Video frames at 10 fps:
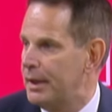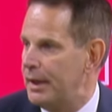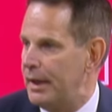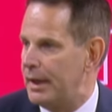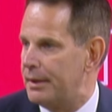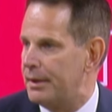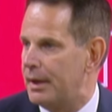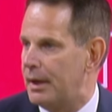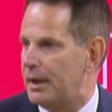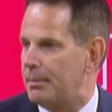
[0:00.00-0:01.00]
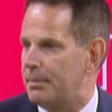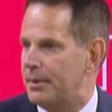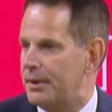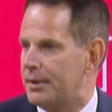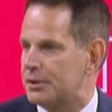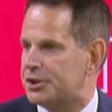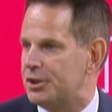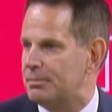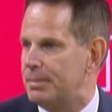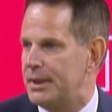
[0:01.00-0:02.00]
And there
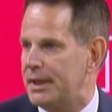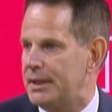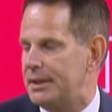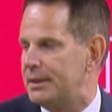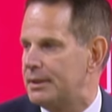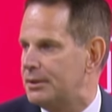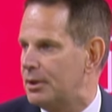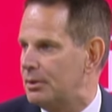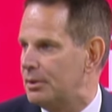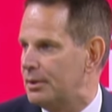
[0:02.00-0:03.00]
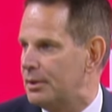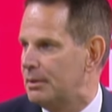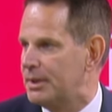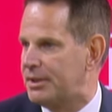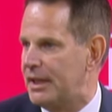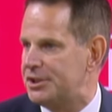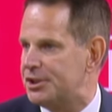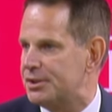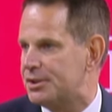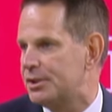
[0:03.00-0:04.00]
shouldn't be any, you know,
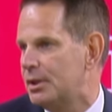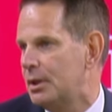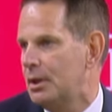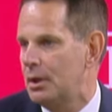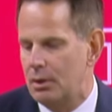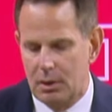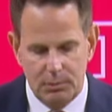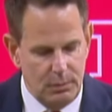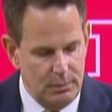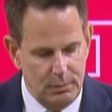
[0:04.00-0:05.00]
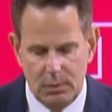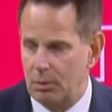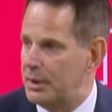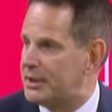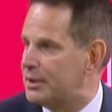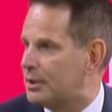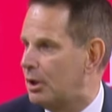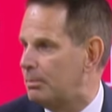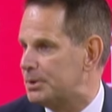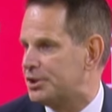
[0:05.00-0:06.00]
limitations on what we can
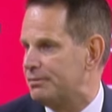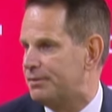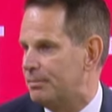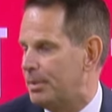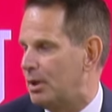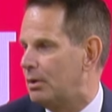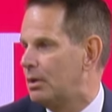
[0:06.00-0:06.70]
accomplish in football.